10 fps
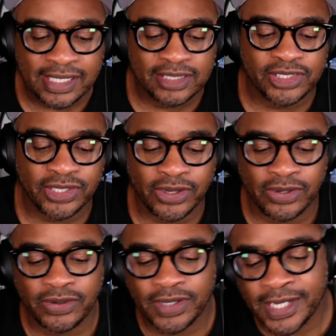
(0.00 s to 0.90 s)

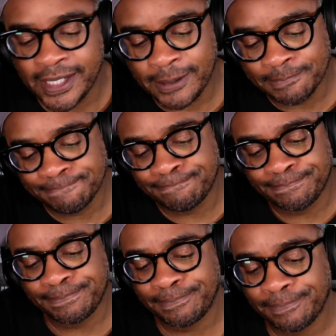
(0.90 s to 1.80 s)
So
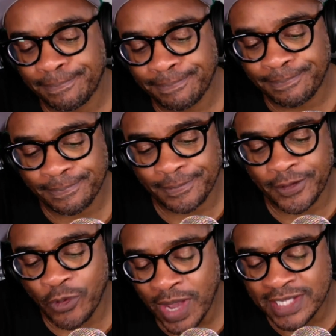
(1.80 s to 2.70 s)

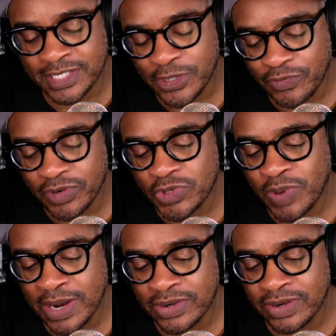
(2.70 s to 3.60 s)
why isn't he a first
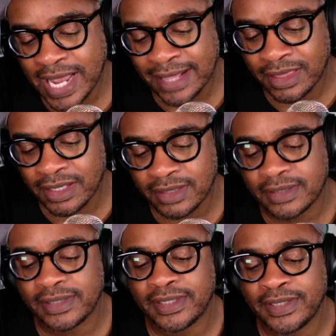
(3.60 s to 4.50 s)
rounder? I think
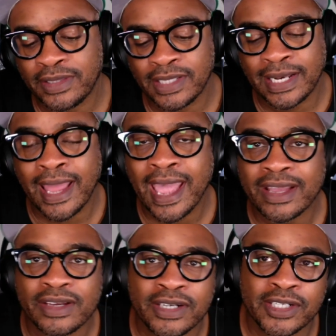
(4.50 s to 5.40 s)
the
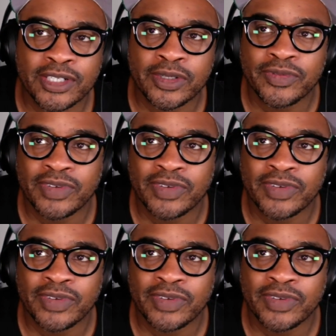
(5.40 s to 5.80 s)
lack of